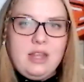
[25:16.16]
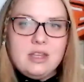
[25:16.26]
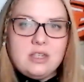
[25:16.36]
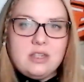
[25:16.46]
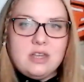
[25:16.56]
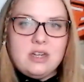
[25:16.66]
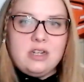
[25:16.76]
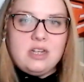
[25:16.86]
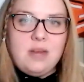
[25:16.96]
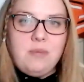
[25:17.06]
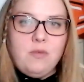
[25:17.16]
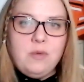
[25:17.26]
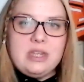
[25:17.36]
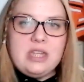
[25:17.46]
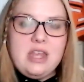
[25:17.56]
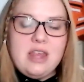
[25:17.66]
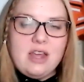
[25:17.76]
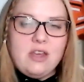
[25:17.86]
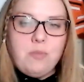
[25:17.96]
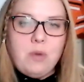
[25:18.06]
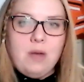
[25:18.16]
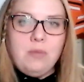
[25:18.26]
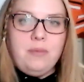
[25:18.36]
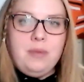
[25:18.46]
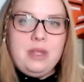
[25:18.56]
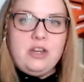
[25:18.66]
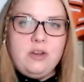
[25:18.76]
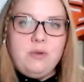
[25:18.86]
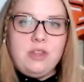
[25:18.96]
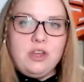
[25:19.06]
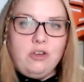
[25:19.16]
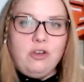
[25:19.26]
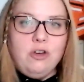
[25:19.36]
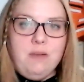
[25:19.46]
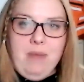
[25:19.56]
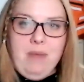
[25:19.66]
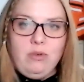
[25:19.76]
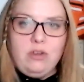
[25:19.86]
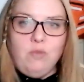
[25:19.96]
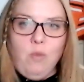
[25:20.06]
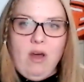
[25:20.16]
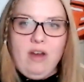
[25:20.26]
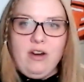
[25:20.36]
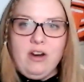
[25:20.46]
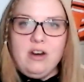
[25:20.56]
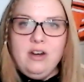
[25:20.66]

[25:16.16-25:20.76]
this is the type mm-hmm. of whiskey that could probably do with a good amount of water.